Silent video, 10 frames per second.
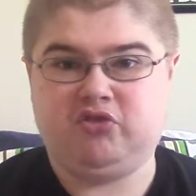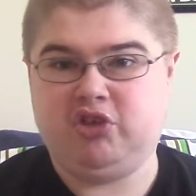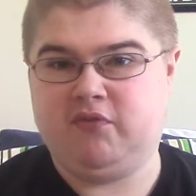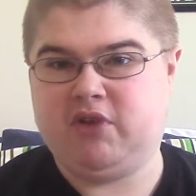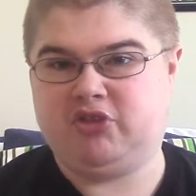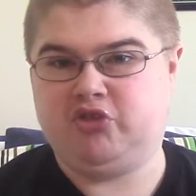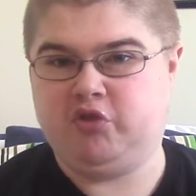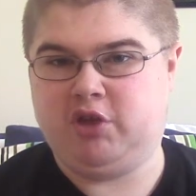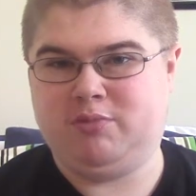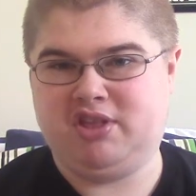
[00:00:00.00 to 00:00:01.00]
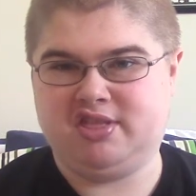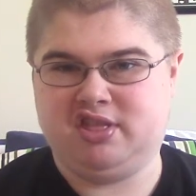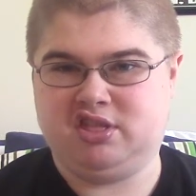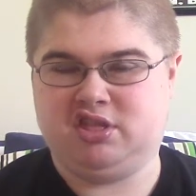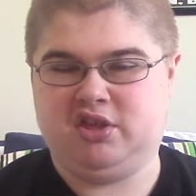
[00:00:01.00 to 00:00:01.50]
she eventually meets
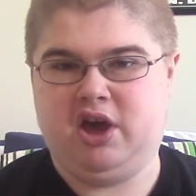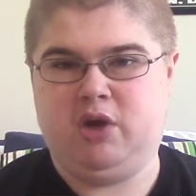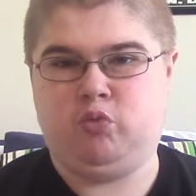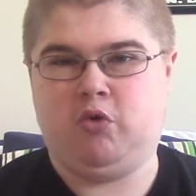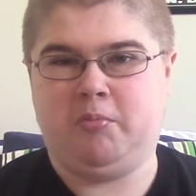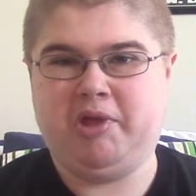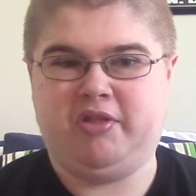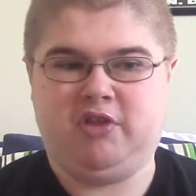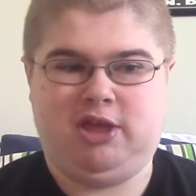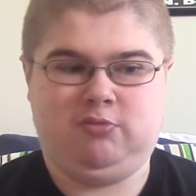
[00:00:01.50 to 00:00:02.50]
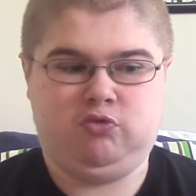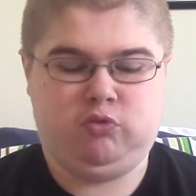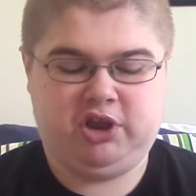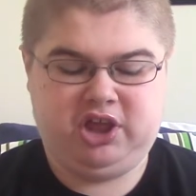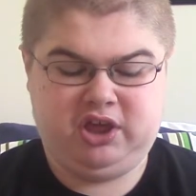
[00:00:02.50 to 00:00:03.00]
this woman named
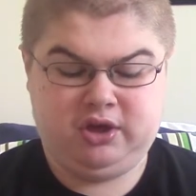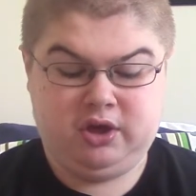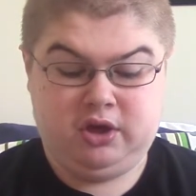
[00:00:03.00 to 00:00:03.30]
Winnie.